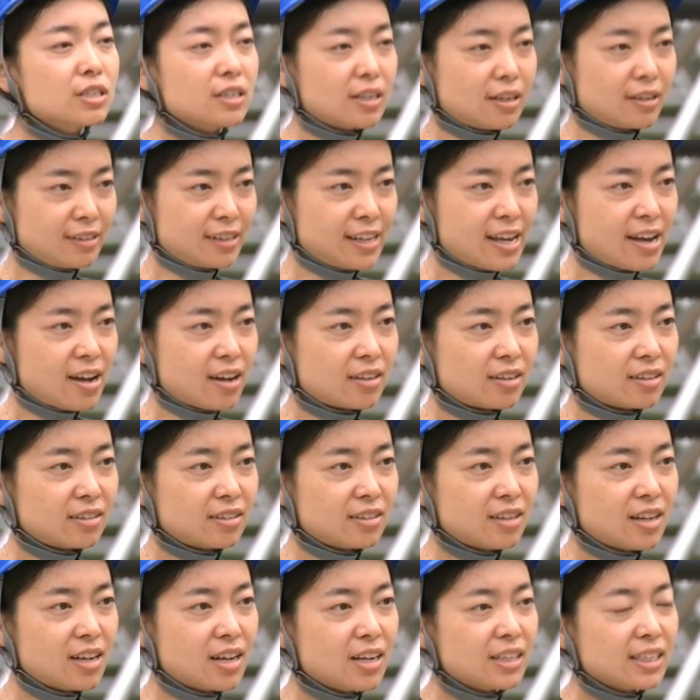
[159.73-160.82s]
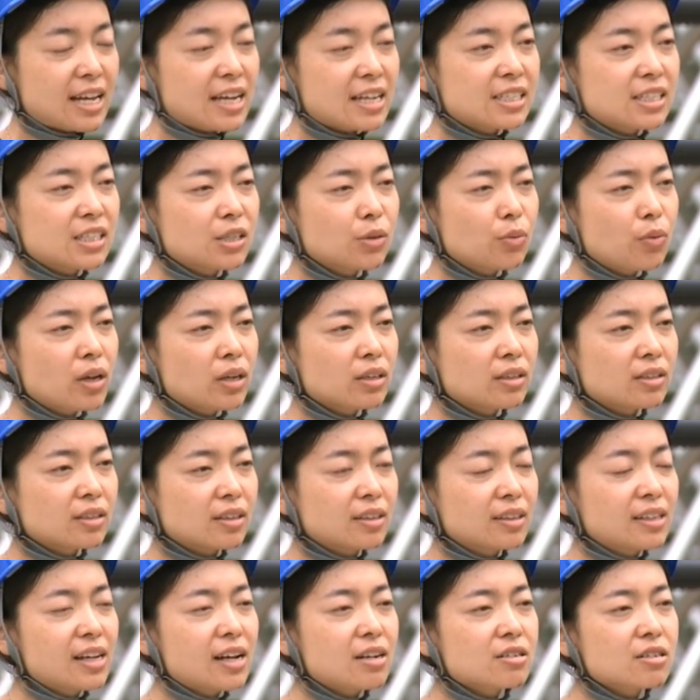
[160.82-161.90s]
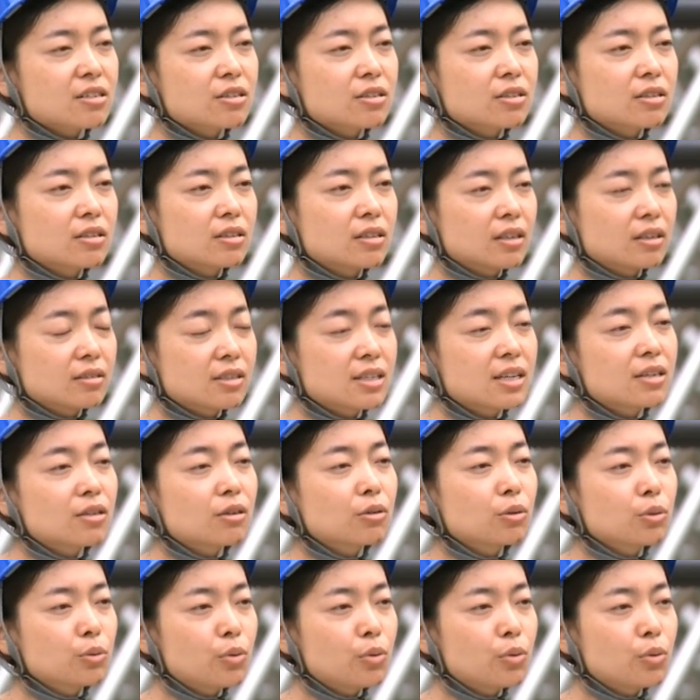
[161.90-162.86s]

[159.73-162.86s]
actually receiving energy from the universe.